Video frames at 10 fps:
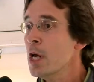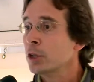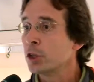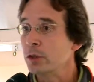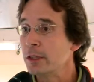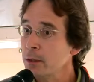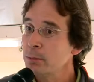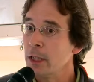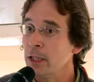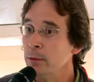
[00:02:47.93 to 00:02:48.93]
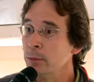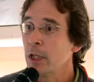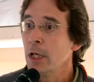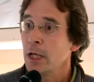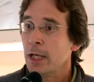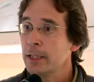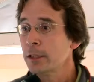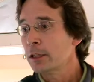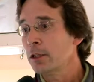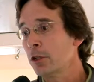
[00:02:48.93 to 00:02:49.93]
So sometimes, like
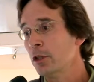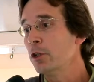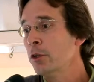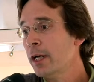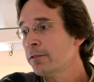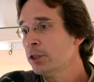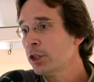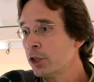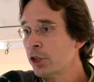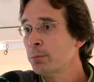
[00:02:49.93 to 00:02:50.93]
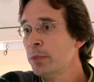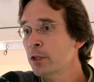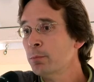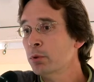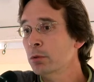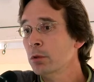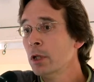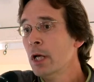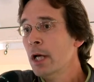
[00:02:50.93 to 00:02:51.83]
this little girl, you have to just jump in the pool